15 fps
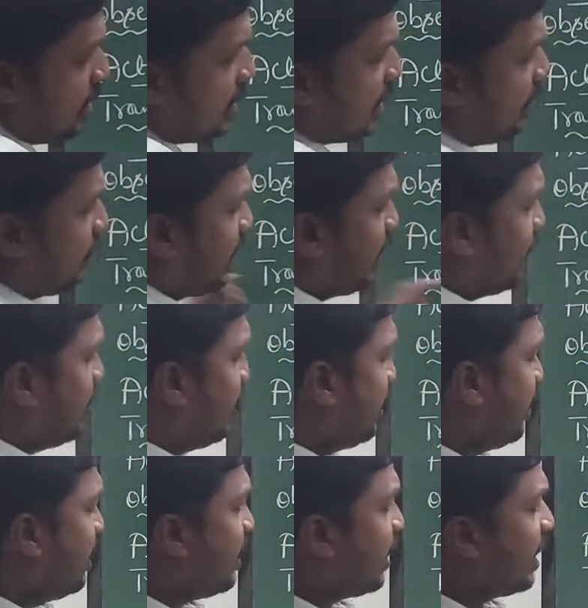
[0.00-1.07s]
Cover
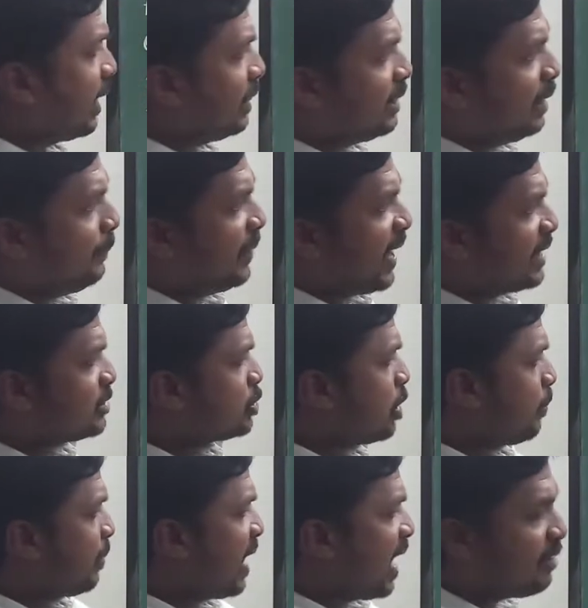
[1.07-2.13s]
a healthy branch
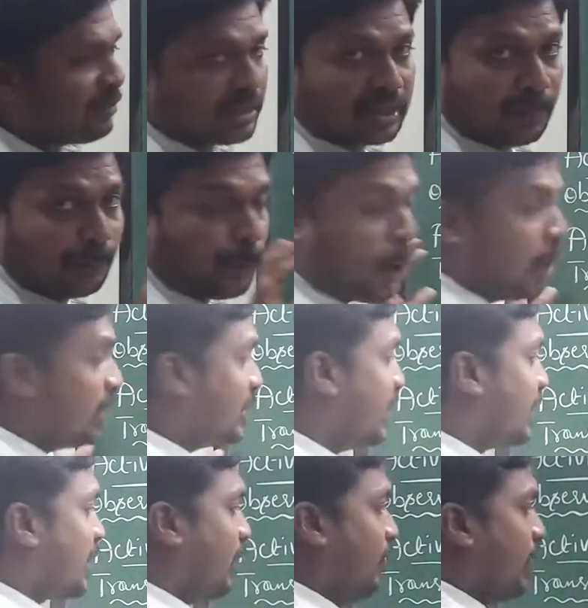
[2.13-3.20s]
of plant with a
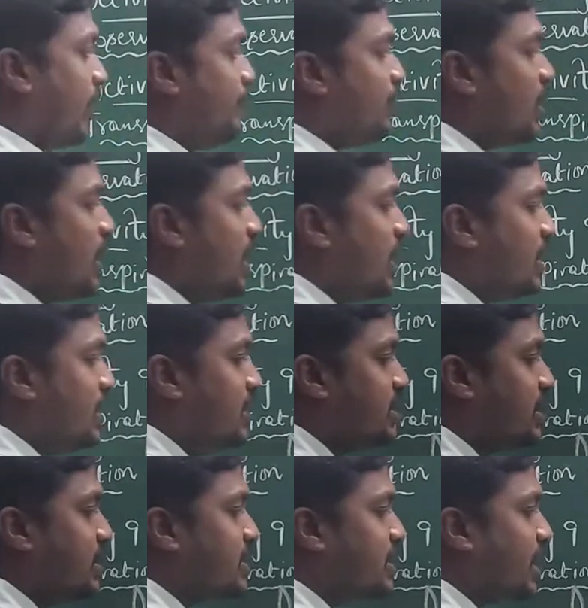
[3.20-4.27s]
polythene cover.
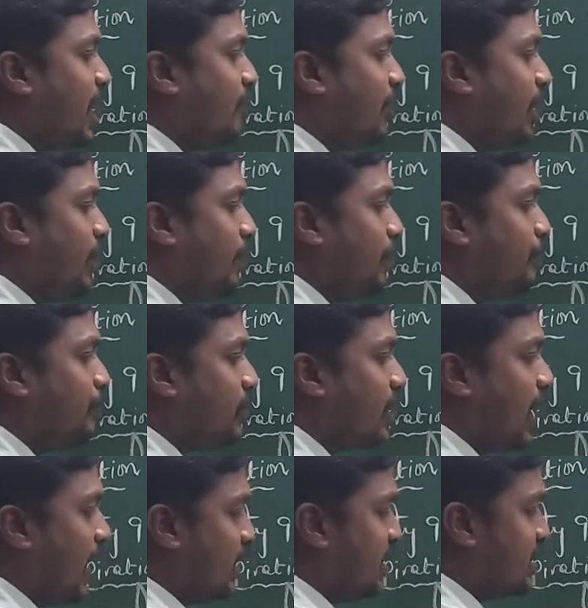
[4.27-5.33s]
This is cover
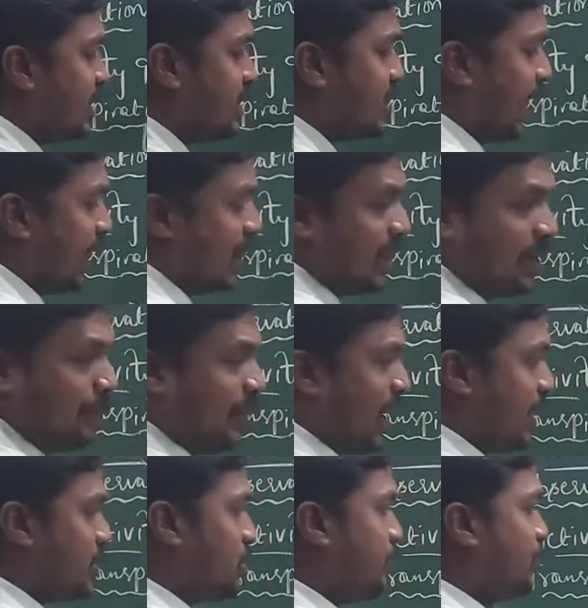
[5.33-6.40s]
and this is healthy
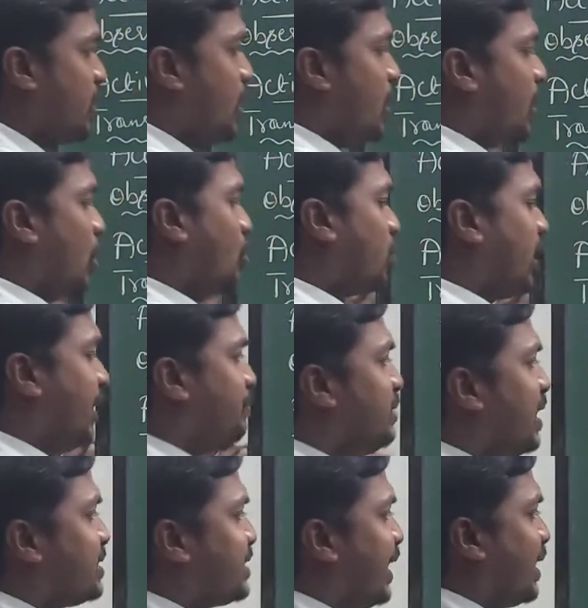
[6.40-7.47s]
branch. Now keep
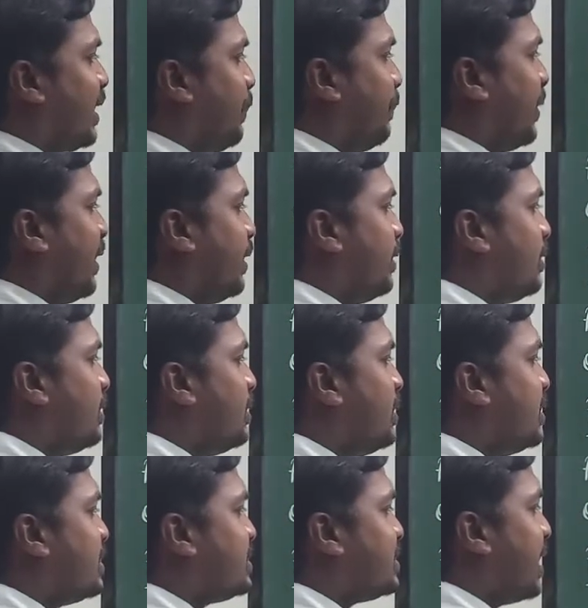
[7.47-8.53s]
the setup in
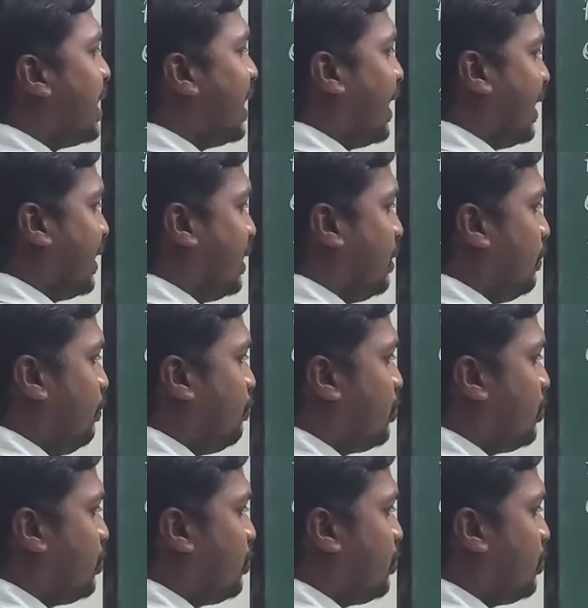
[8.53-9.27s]
sunlight.